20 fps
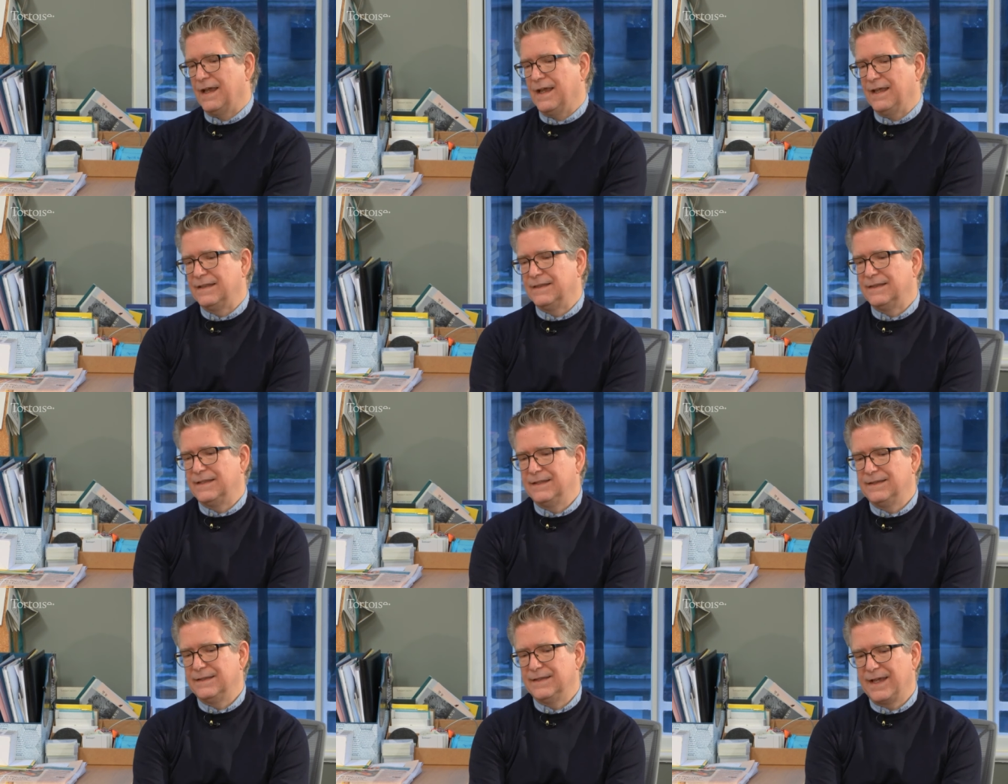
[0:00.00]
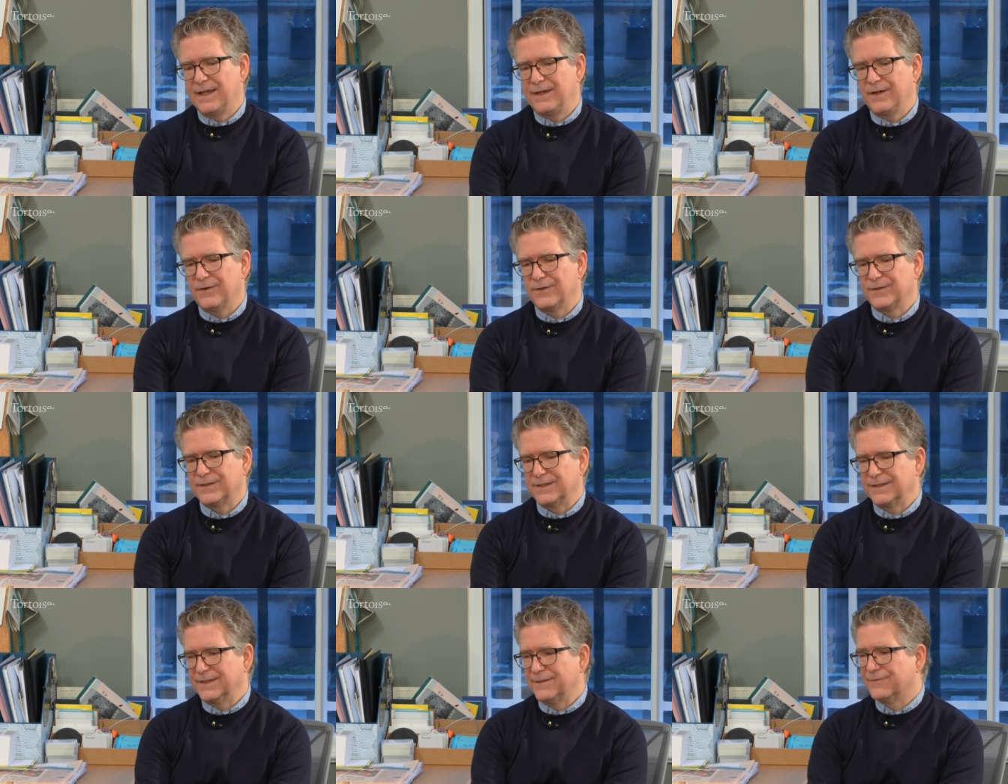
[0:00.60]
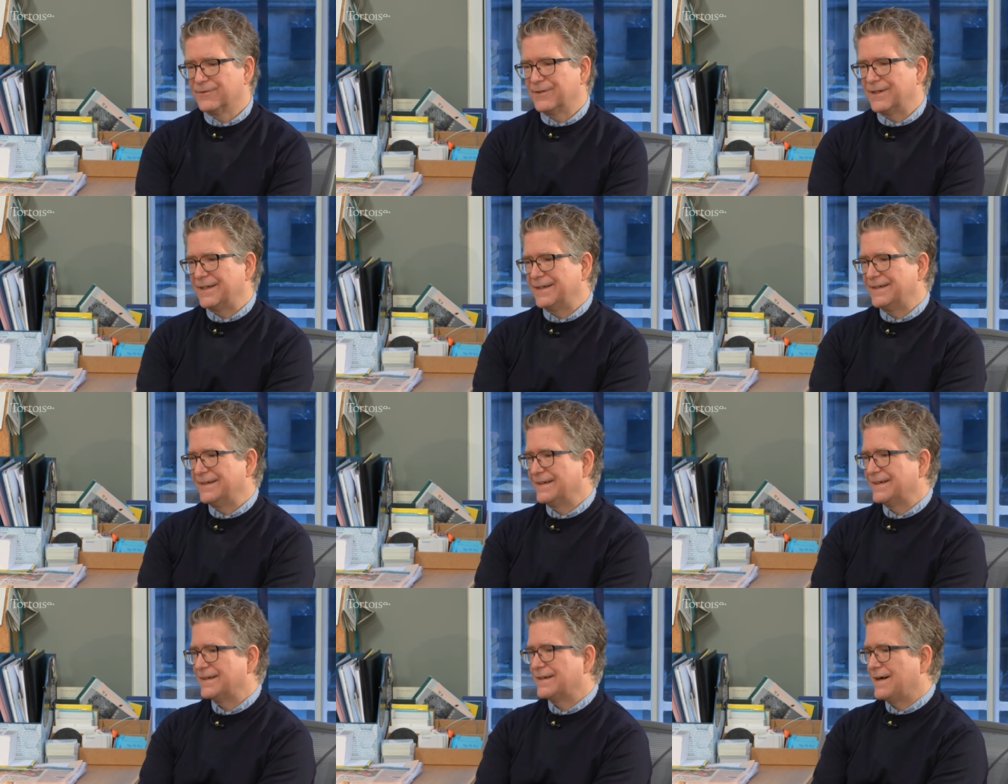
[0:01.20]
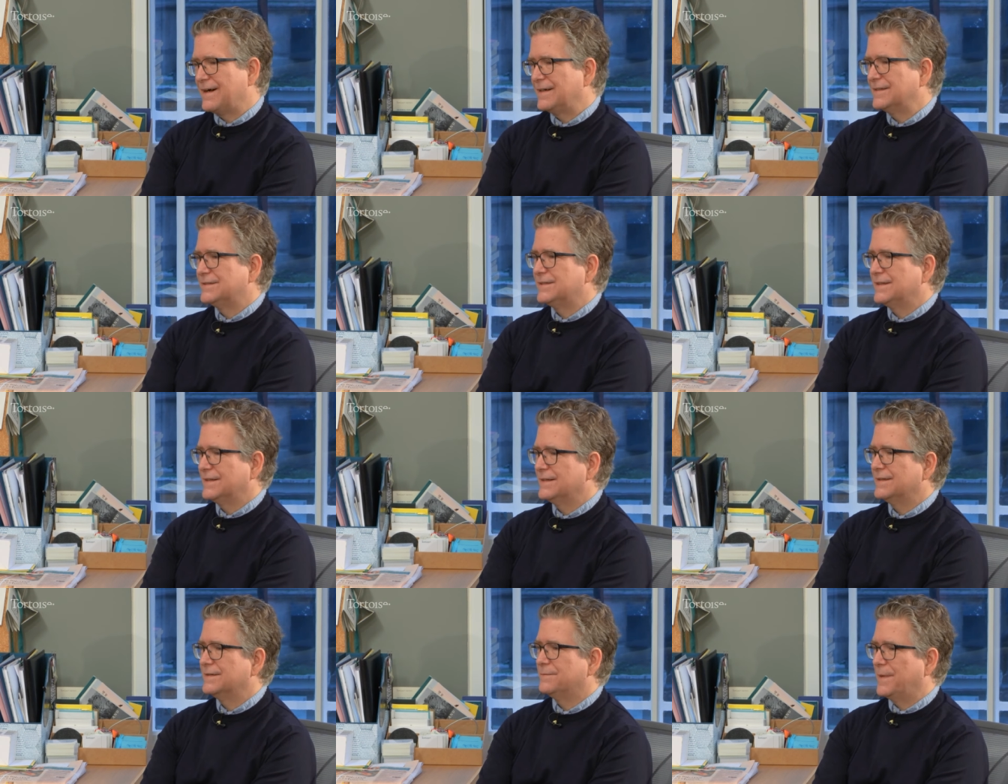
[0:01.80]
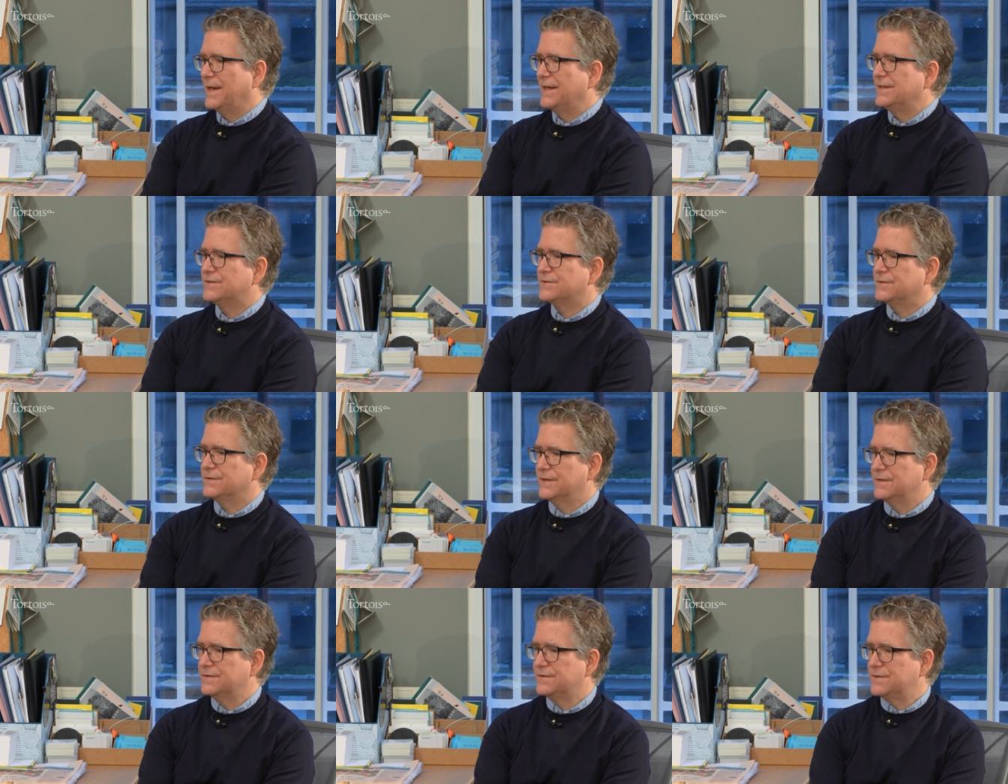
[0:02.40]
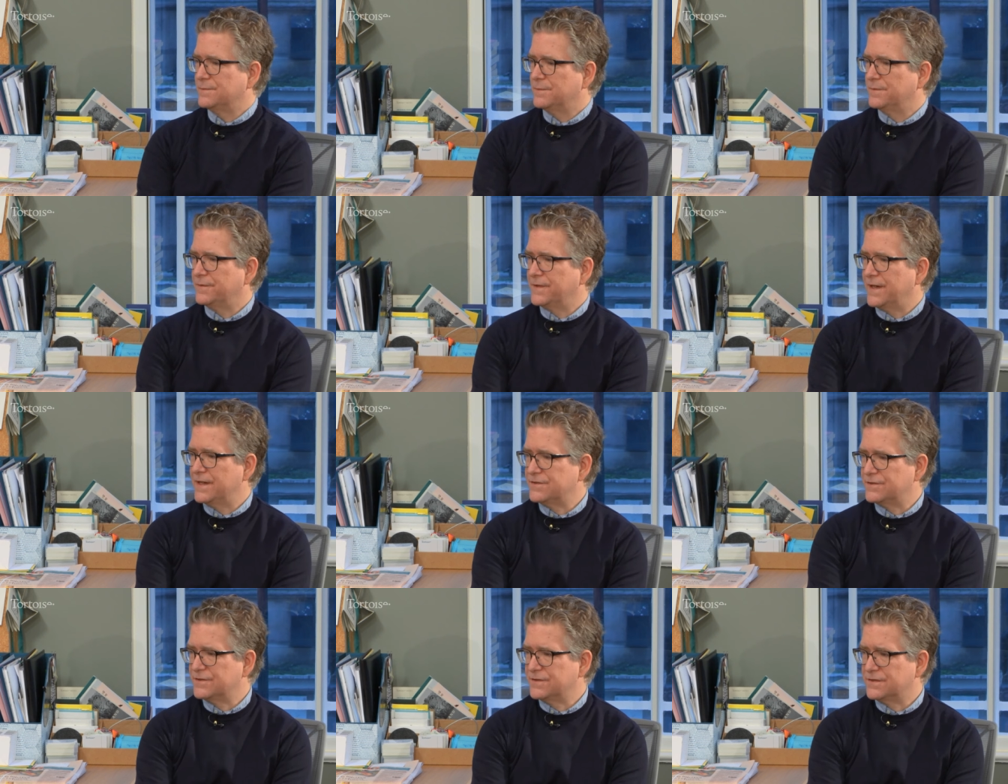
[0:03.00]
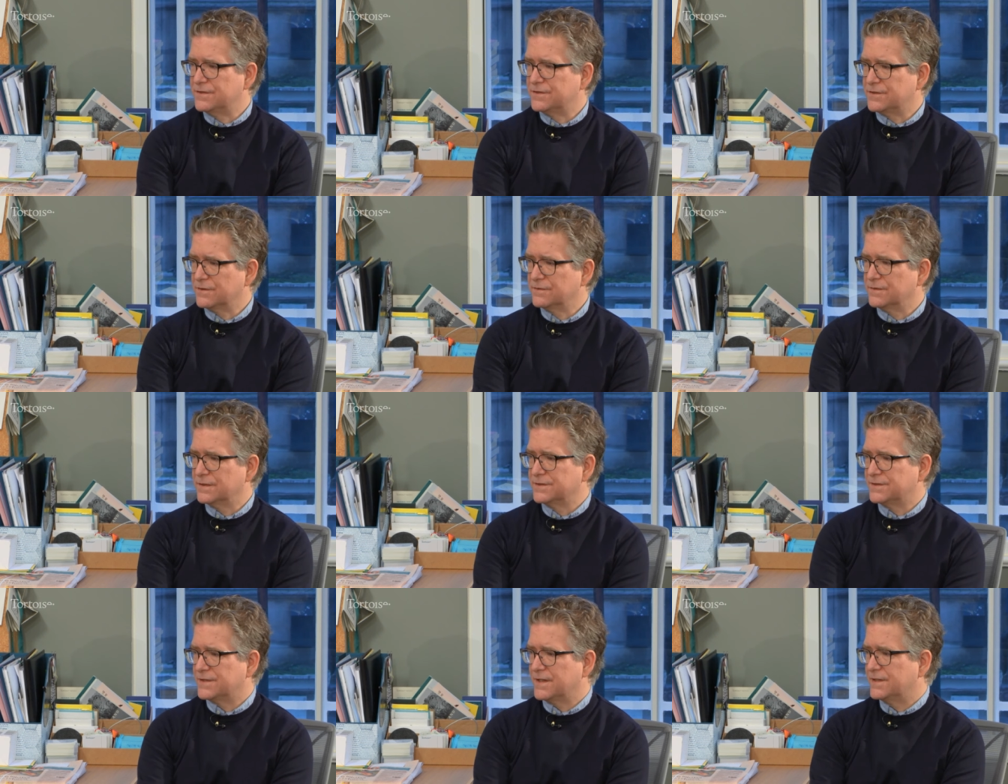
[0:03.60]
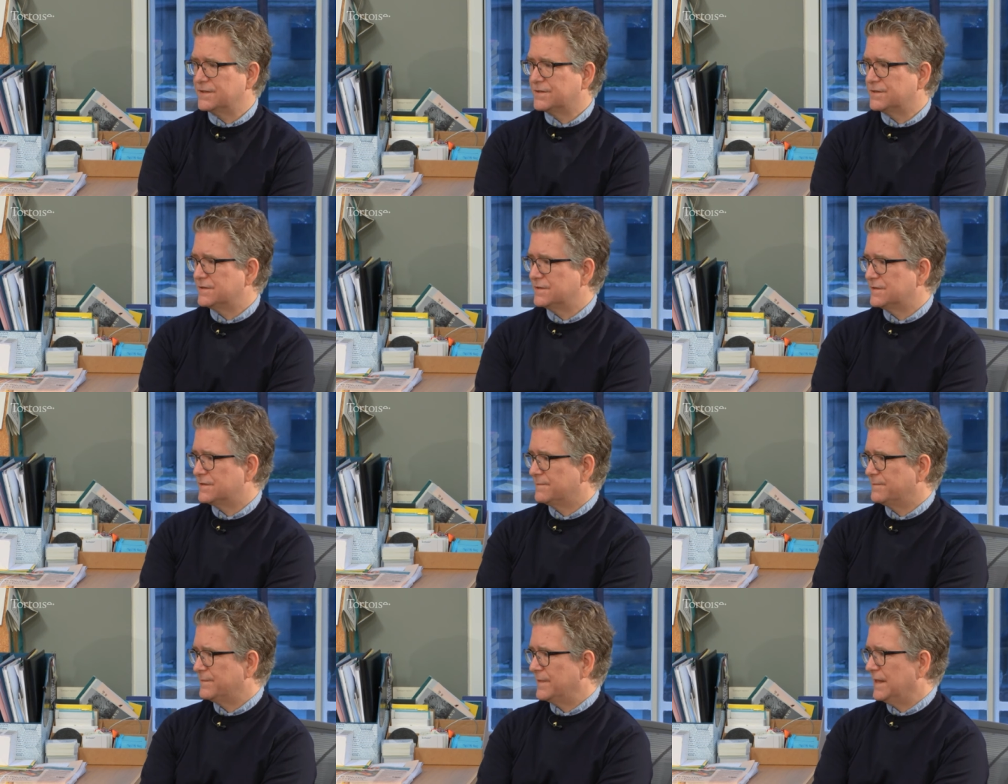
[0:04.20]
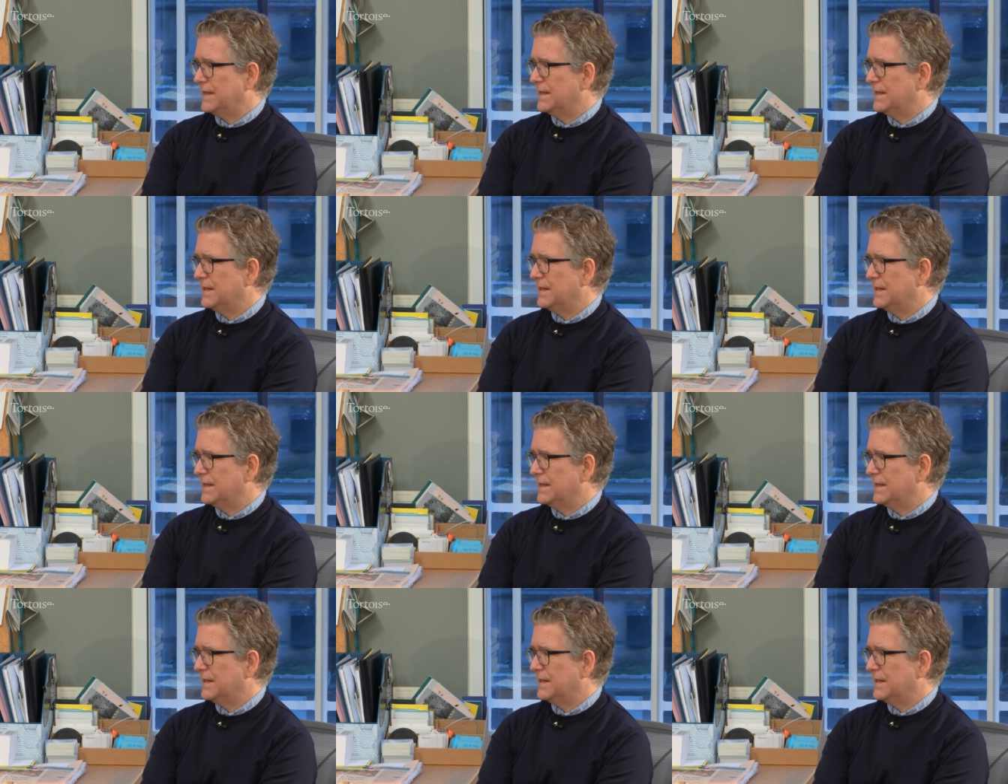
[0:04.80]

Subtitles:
and then they are delivering content based on those simplifications and generalizations